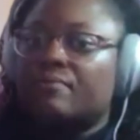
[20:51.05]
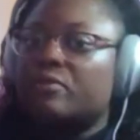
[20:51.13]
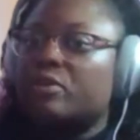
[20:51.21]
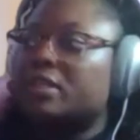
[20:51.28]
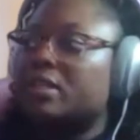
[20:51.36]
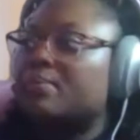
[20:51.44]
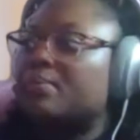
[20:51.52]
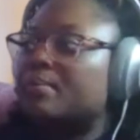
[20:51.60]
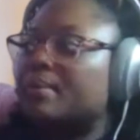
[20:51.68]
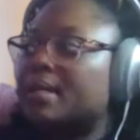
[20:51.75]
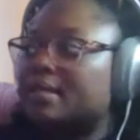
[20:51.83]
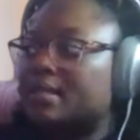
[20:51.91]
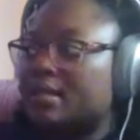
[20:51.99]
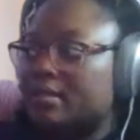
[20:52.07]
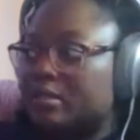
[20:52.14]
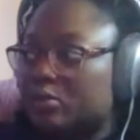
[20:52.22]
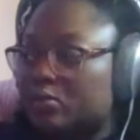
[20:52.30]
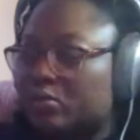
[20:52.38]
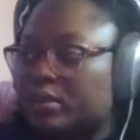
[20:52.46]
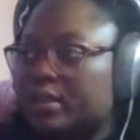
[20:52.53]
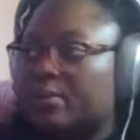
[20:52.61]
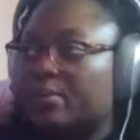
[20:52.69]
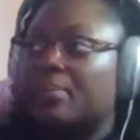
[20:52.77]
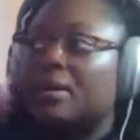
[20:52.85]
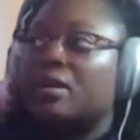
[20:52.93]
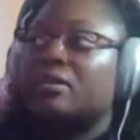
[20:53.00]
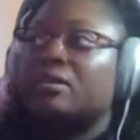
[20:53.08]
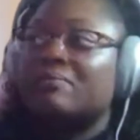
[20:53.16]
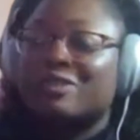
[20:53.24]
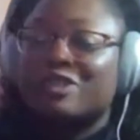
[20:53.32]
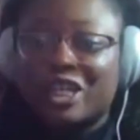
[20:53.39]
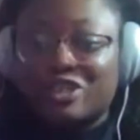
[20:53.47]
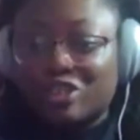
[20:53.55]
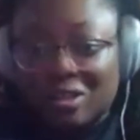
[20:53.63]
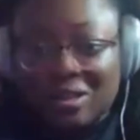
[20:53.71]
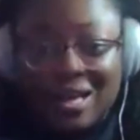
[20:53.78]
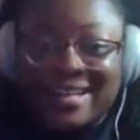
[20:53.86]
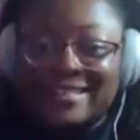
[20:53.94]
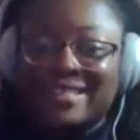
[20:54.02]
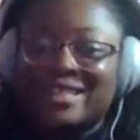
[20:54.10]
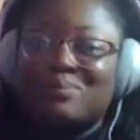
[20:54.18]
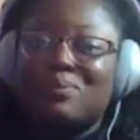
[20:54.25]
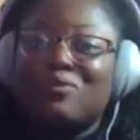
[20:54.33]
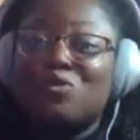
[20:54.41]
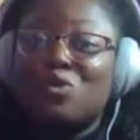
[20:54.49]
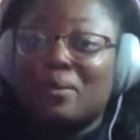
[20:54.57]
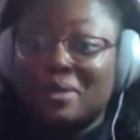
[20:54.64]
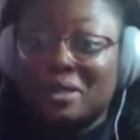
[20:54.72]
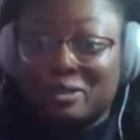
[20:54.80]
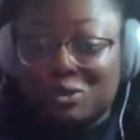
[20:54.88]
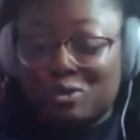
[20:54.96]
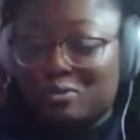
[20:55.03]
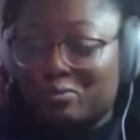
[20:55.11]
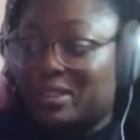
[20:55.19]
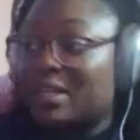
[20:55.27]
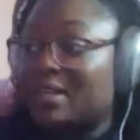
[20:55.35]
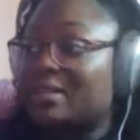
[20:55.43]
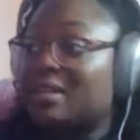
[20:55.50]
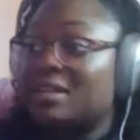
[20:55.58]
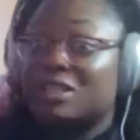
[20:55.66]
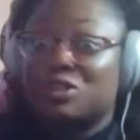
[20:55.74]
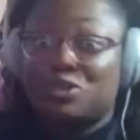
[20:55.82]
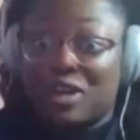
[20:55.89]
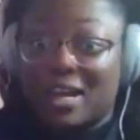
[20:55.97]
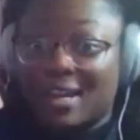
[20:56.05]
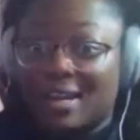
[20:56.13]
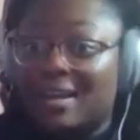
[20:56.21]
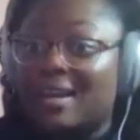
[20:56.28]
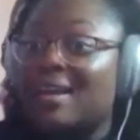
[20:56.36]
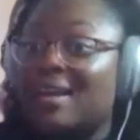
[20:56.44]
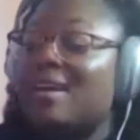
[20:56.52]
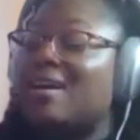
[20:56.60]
For example, my son's school, they're preparing them for changing classes before middle school, which I think is great.